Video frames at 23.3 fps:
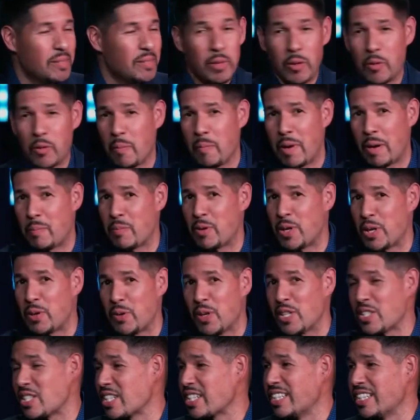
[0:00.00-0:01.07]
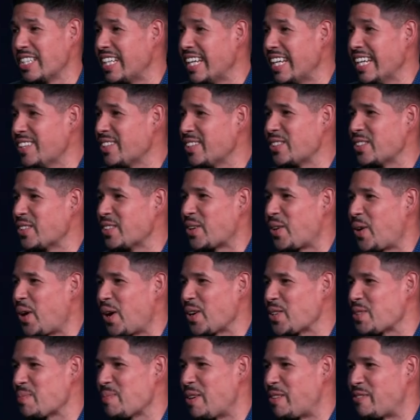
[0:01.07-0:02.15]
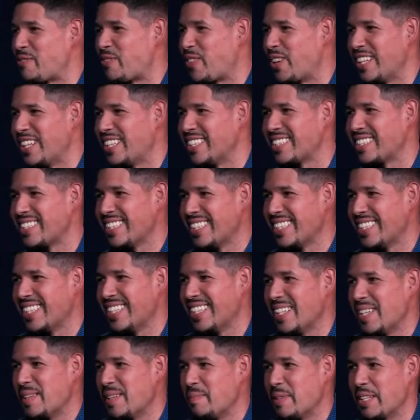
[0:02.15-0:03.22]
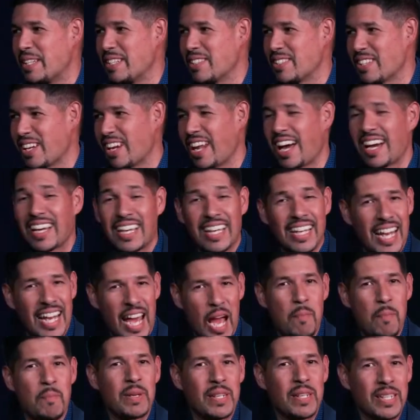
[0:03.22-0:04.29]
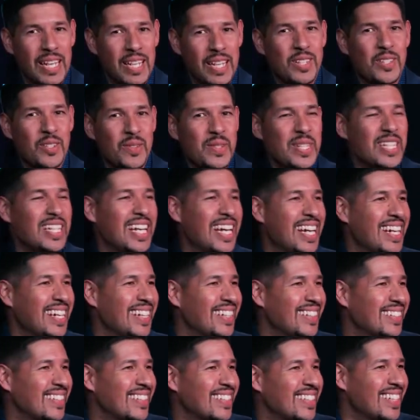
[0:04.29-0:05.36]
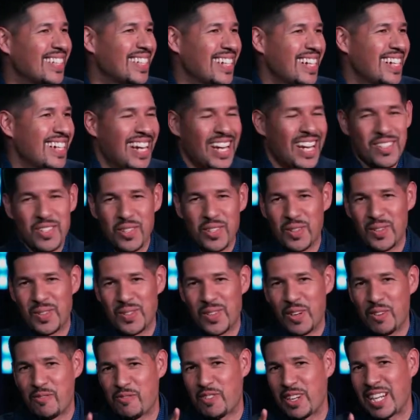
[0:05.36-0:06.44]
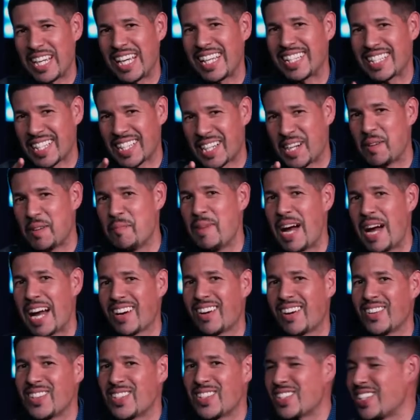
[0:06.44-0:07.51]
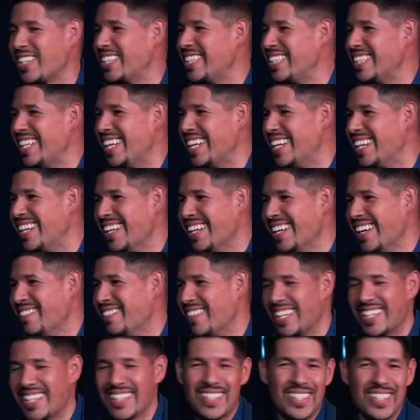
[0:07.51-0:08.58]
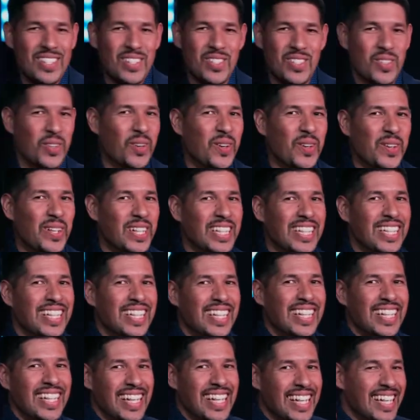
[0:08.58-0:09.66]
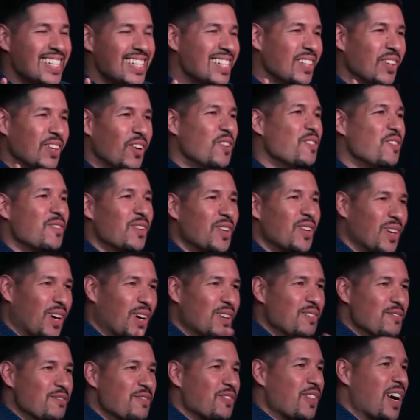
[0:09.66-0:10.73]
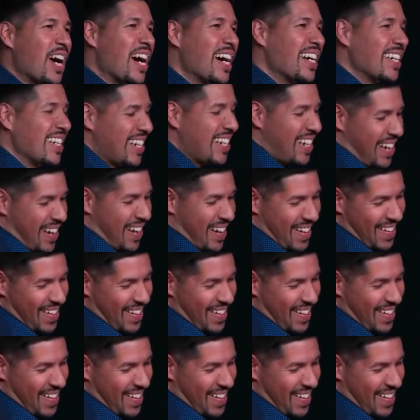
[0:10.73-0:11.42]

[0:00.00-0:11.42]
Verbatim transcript: But remember, it wasn't going to end on the cross, my friends, because a lot can happen in three days. And so don't forget to come back on Sunday because the story isn't over on Friday.